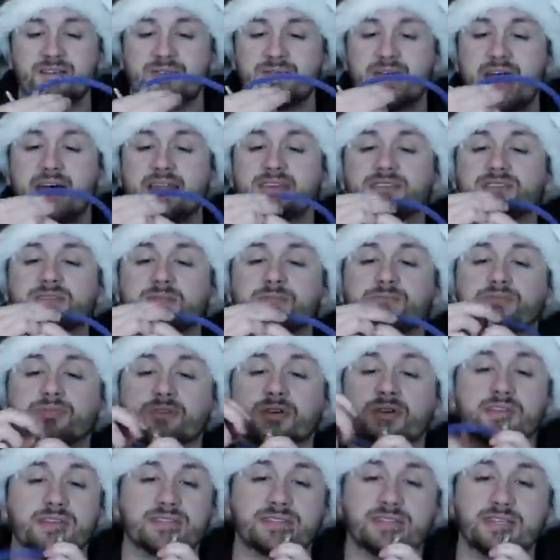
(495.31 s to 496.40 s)
That is
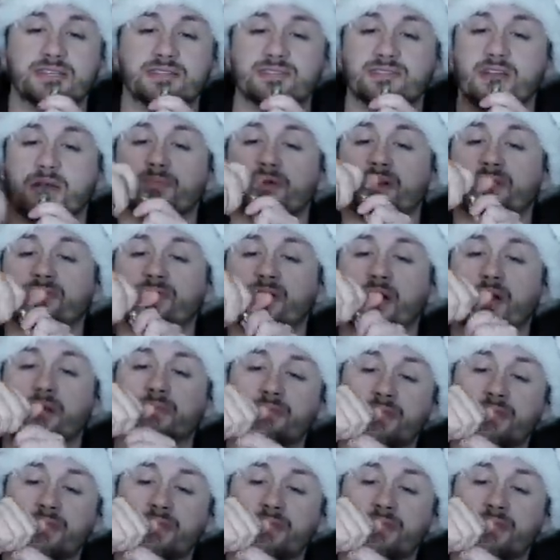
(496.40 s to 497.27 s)
completely seized up right there.